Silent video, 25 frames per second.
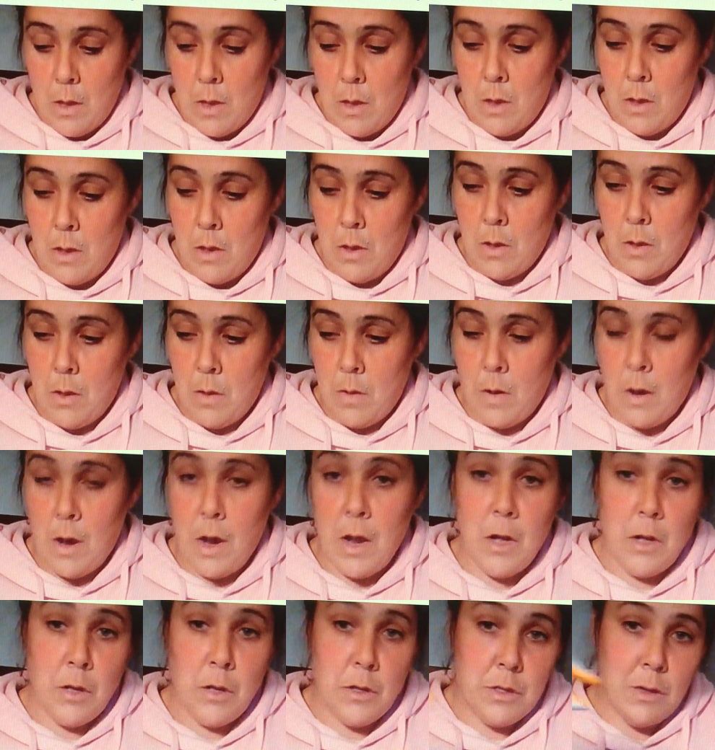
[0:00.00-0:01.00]
I also have
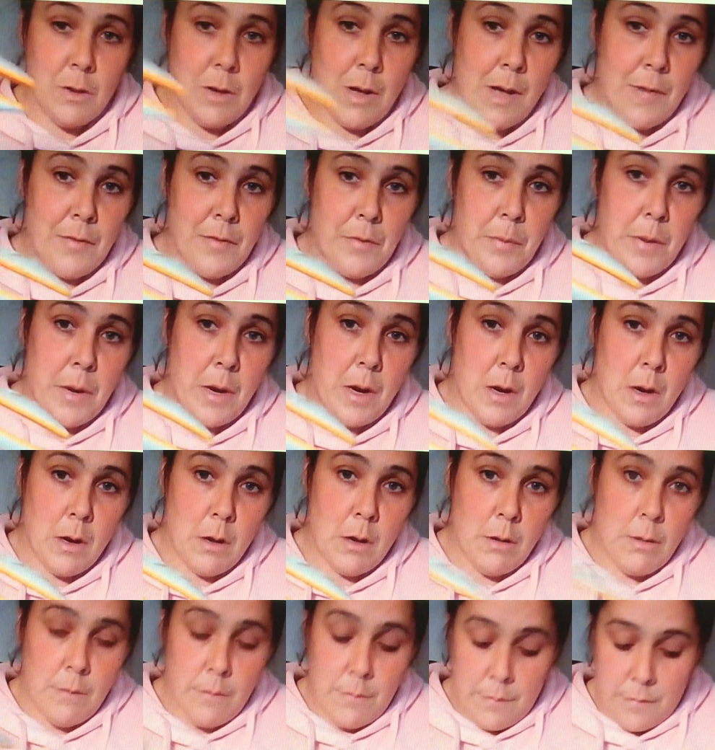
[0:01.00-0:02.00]
a pair of
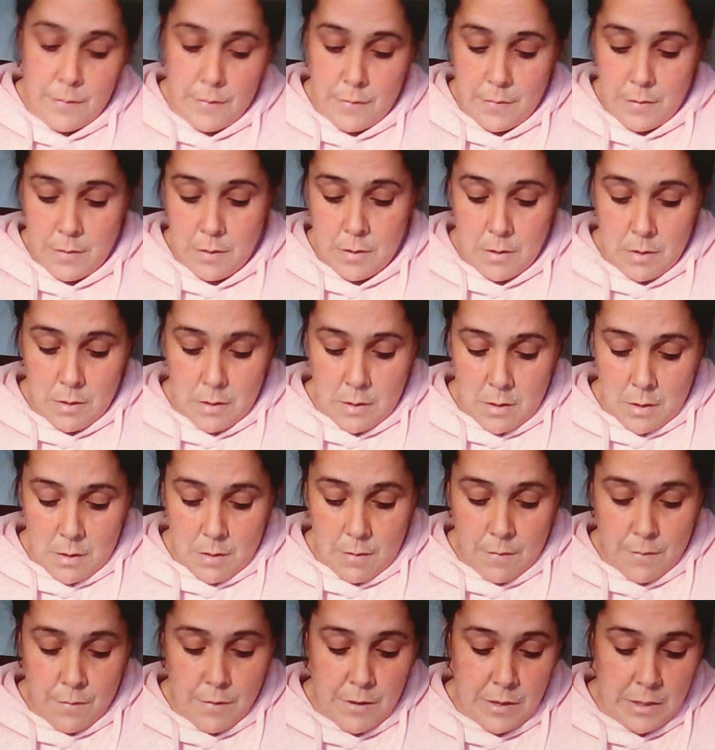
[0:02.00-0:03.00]
frisky
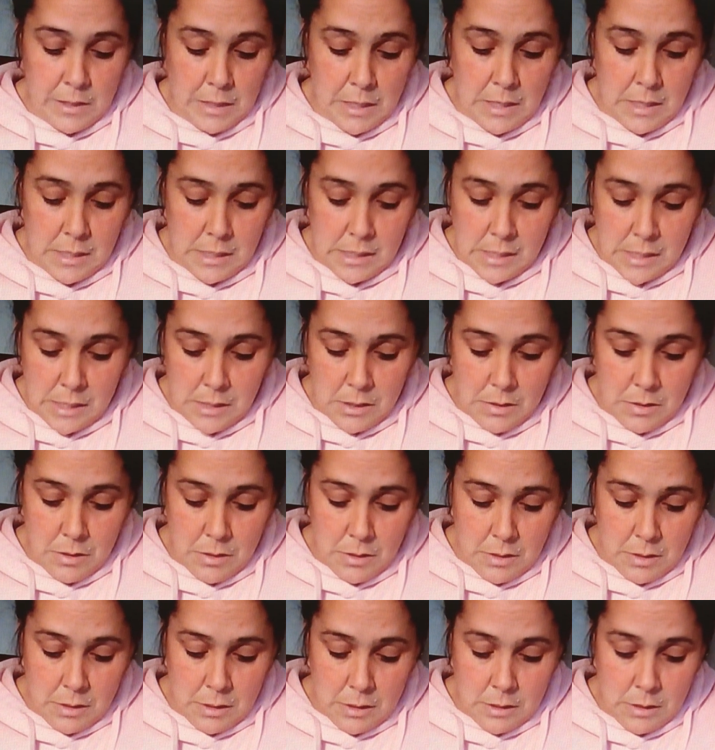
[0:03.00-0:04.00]
scissors.
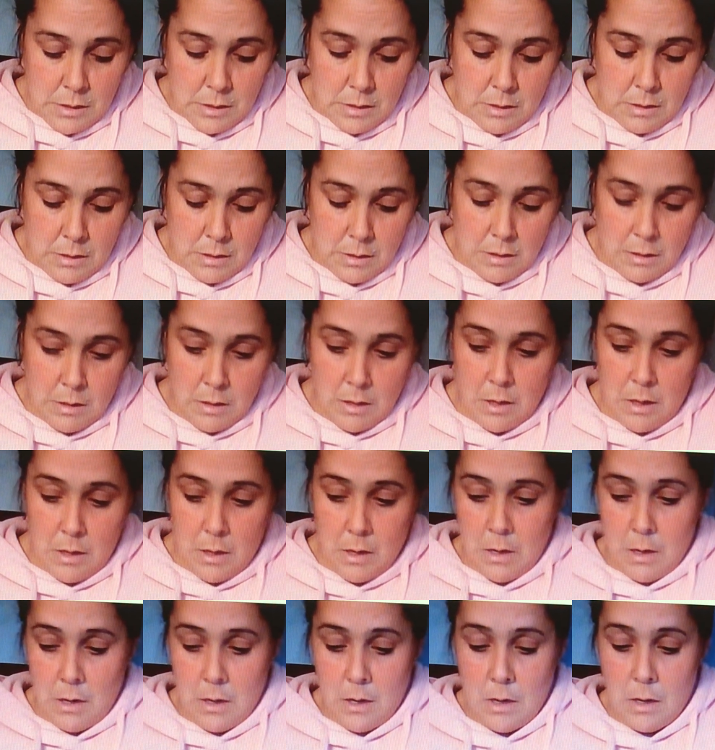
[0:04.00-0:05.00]

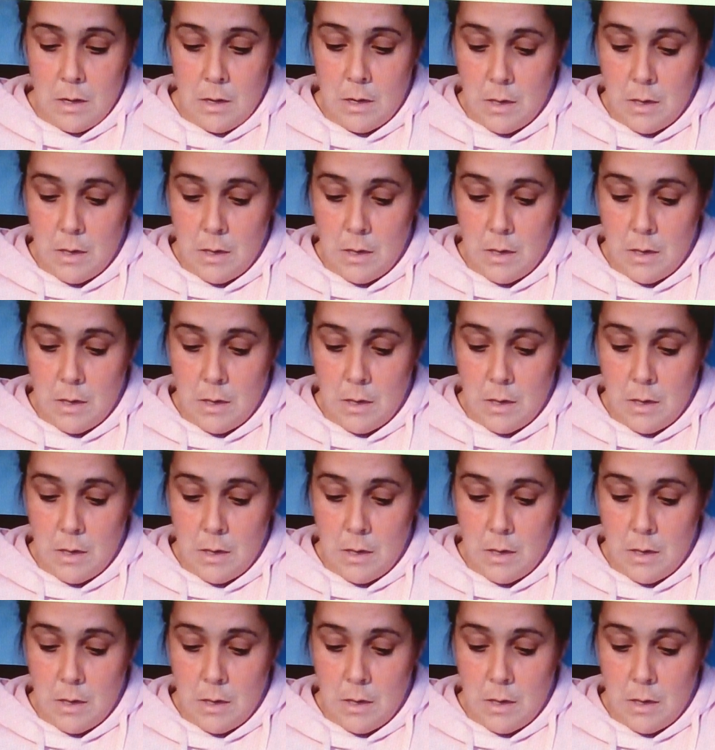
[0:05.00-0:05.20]
Then